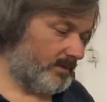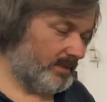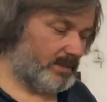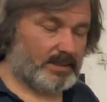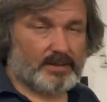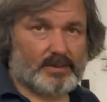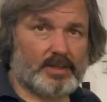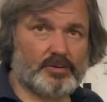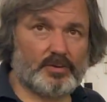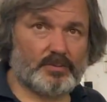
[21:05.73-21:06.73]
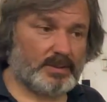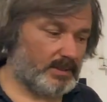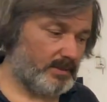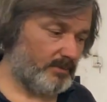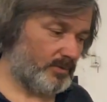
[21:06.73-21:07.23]
he didn't have any issues with
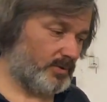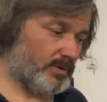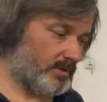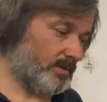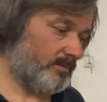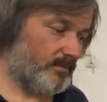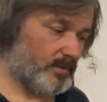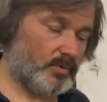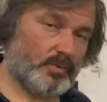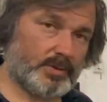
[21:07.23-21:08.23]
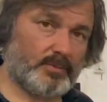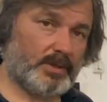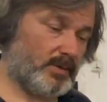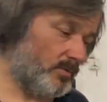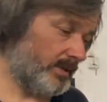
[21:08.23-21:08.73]
it. It was just a
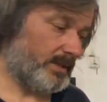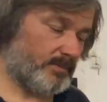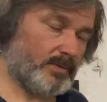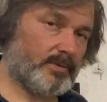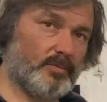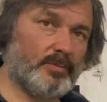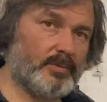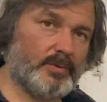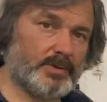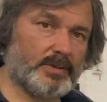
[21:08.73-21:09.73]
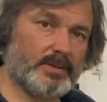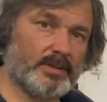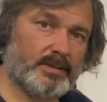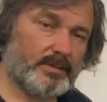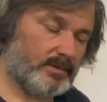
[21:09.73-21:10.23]
precautionary recall as per normal. It wasn't
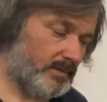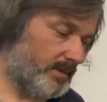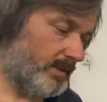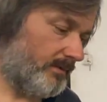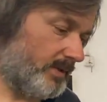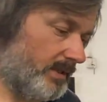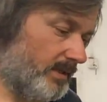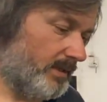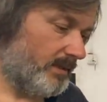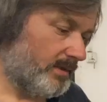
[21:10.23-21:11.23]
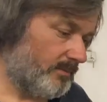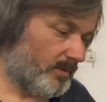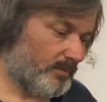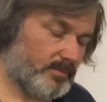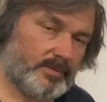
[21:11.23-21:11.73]
it didn't have any
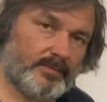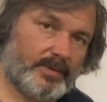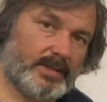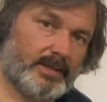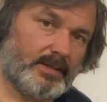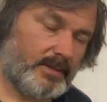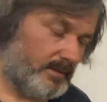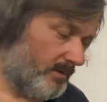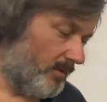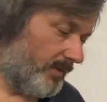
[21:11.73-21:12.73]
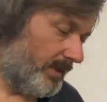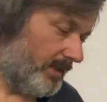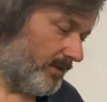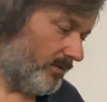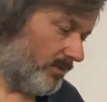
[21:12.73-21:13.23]
problems with
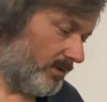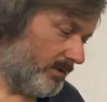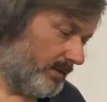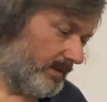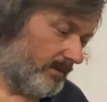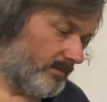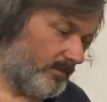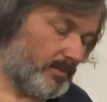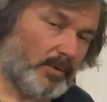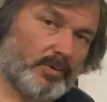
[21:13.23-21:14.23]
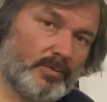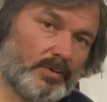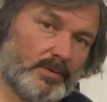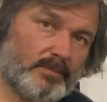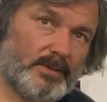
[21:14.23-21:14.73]
overheating or smoke
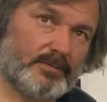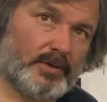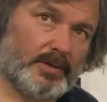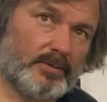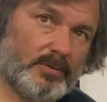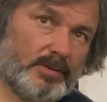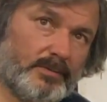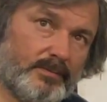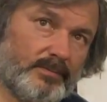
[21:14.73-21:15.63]
or misfire or